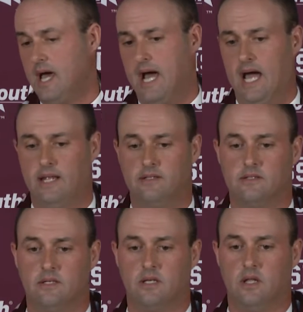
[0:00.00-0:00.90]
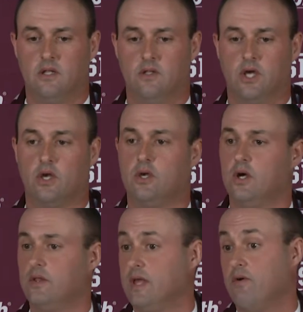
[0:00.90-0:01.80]
And
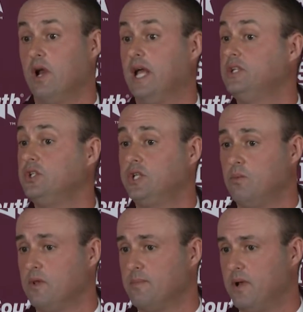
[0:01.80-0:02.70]
their relationship with the